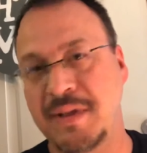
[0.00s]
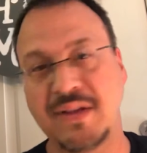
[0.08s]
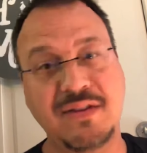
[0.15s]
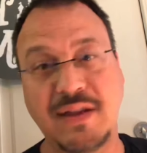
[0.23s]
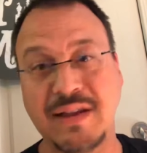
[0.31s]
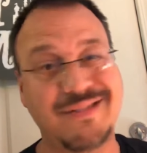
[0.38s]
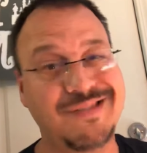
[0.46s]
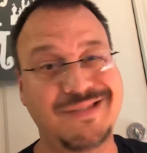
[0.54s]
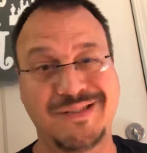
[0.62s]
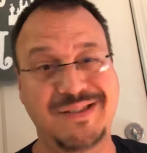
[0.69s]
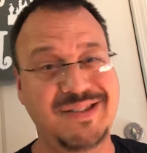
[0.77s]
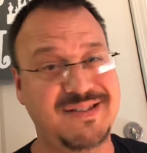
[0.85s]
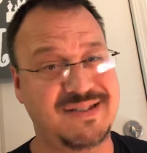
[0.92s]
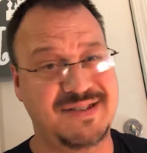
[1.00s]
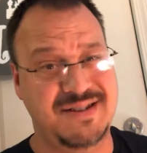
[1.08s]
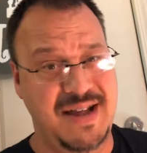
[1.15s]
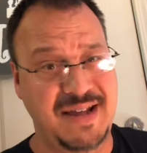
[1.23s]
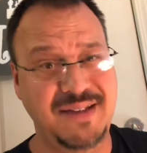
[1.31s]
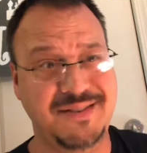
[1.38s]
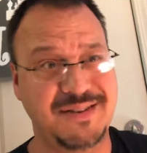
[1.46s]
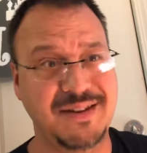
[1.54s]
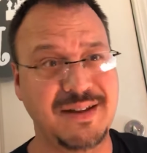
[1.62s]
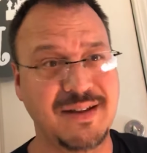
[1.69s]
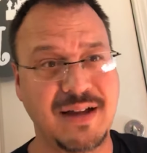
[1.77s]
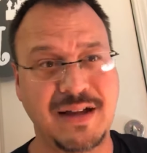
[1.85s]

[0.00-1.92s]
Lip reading: It just tasty.